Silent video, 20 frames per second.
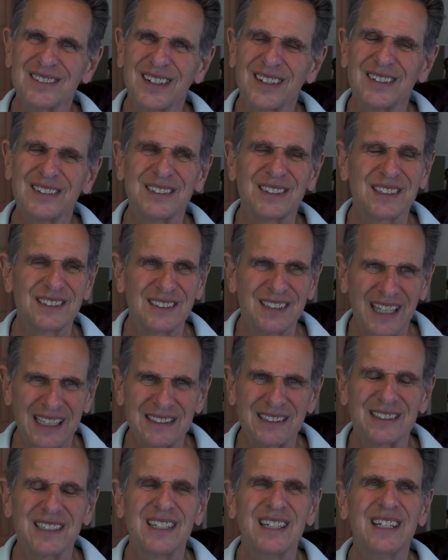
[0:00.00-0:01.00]
or her
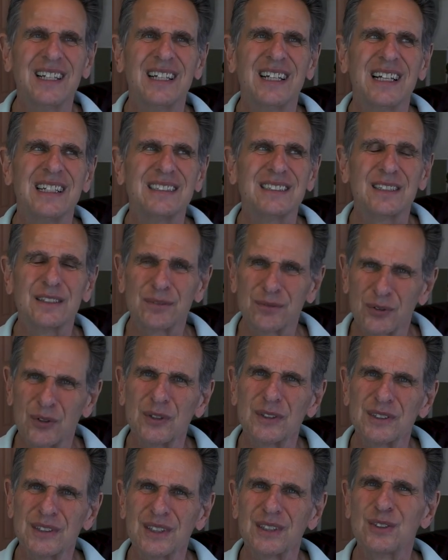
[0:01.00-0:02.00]
success is as
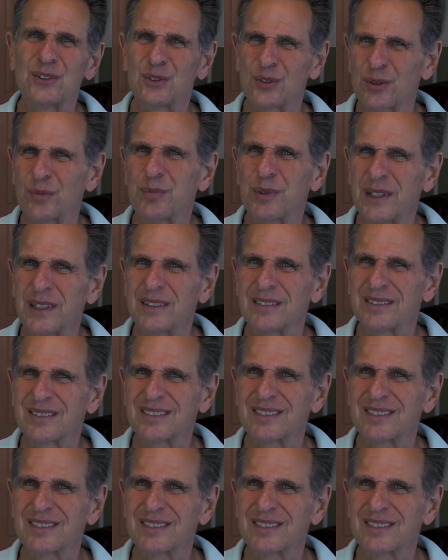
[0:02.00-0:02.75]
full as it should be.